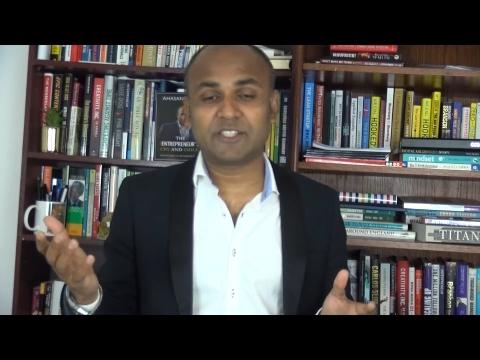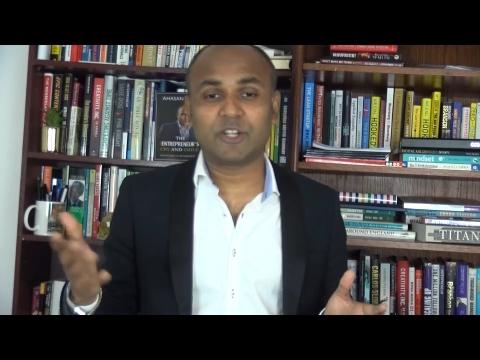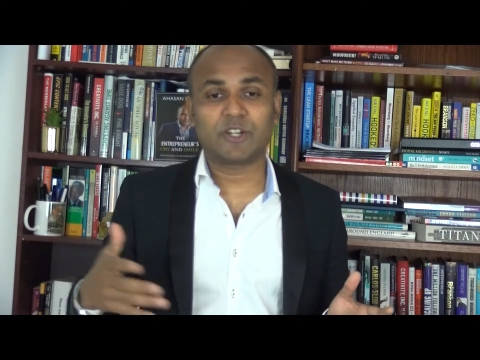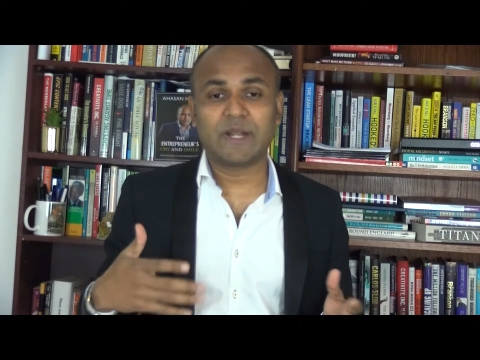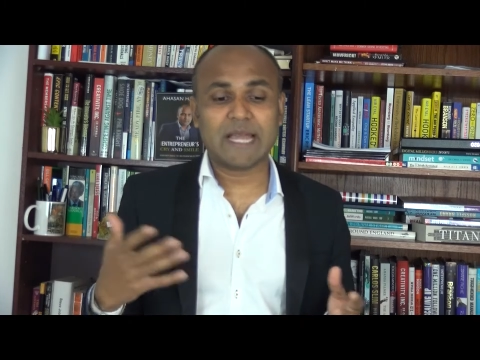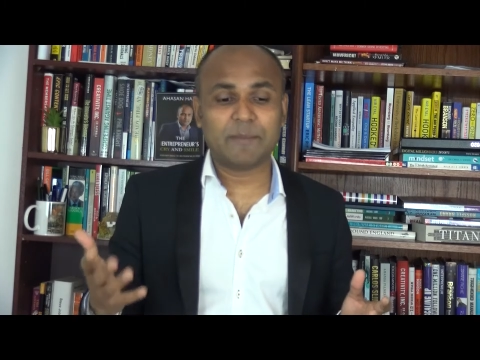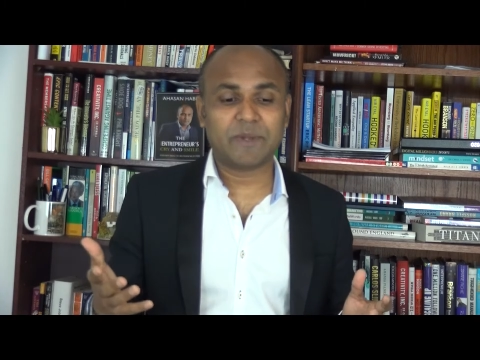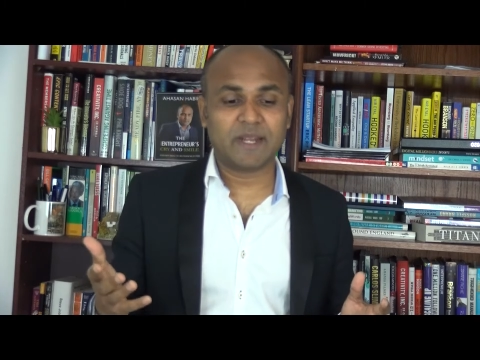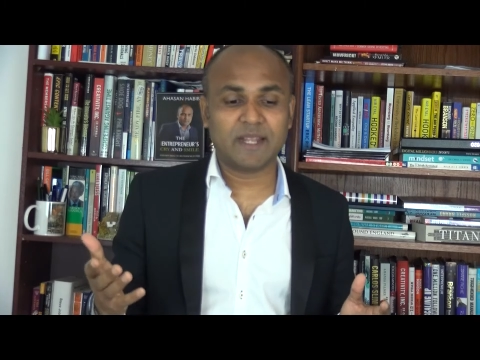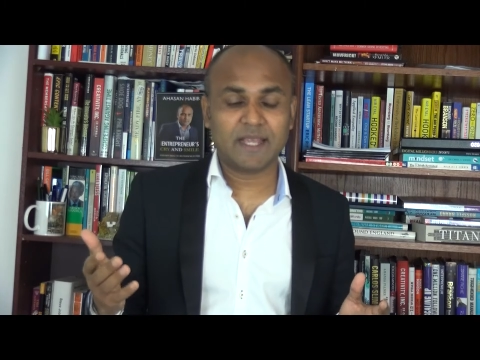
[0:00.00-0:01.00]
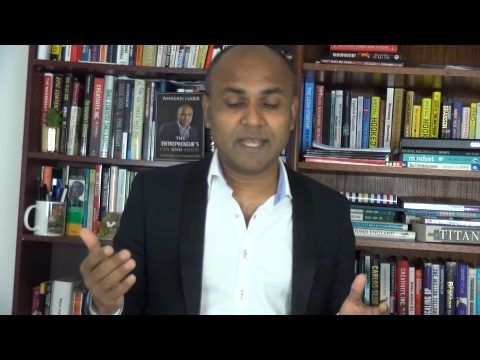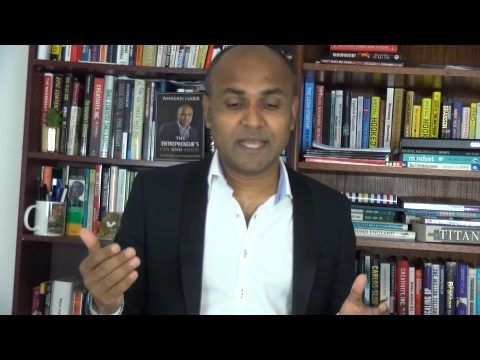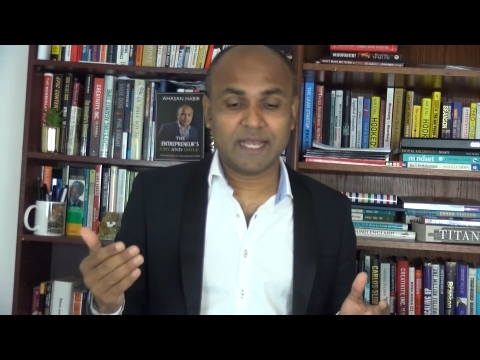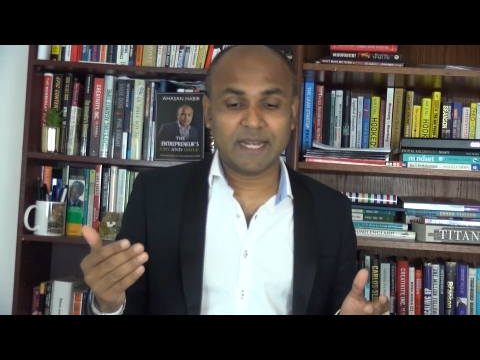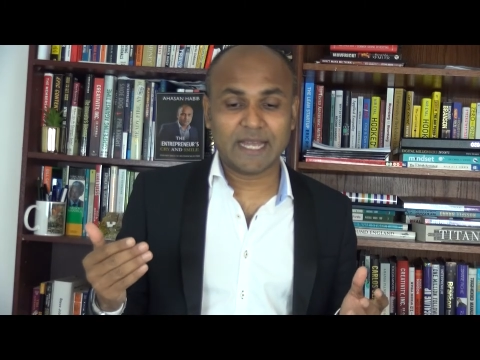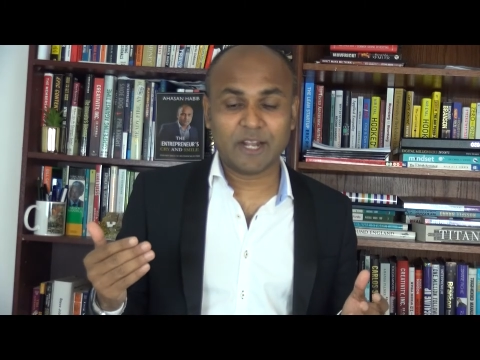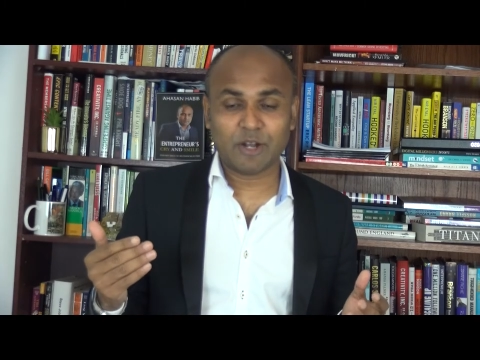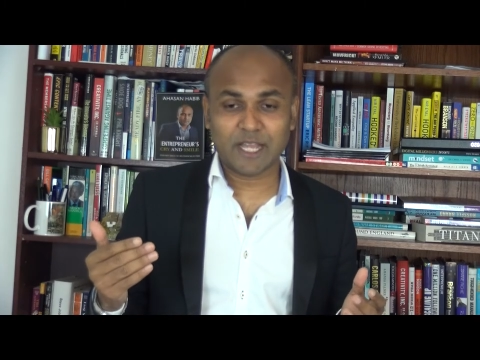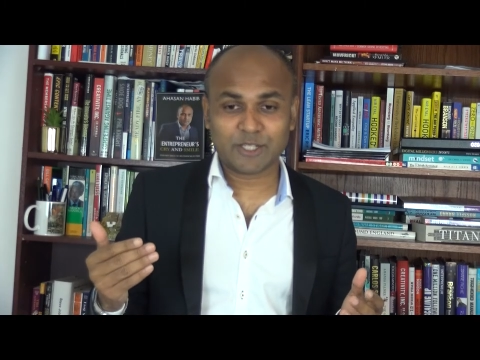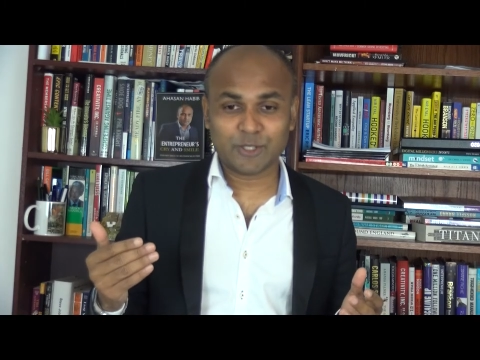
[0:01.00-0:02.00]
not gonna happen, and I would
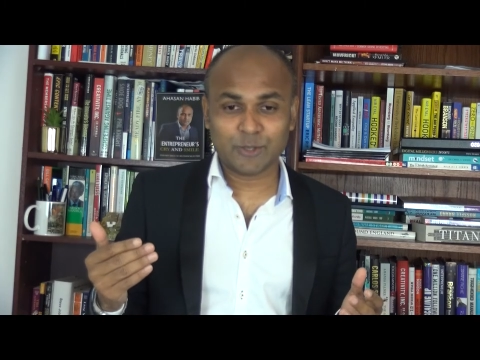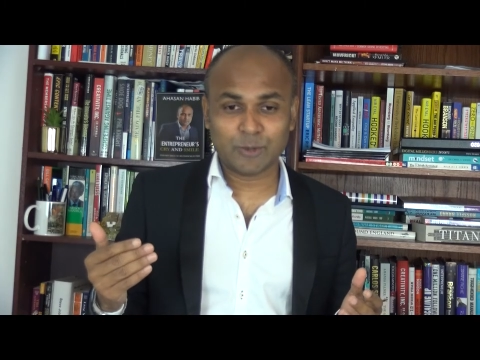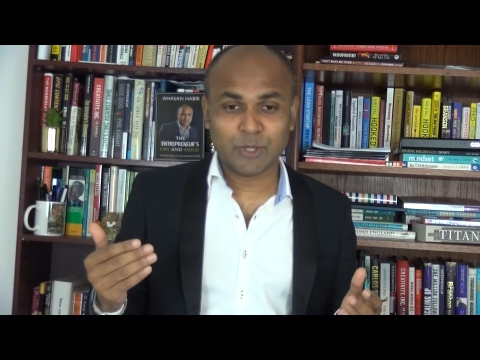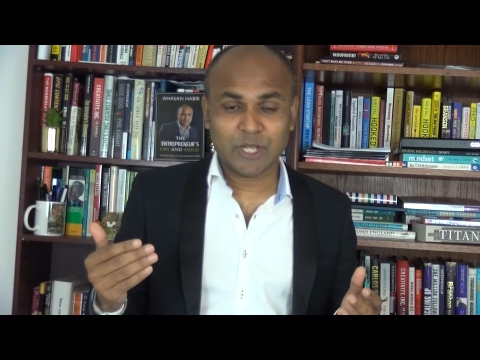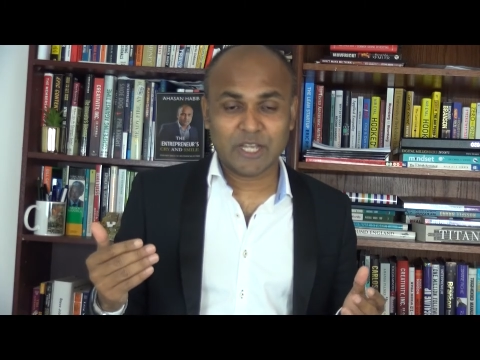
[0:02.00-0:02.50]
like to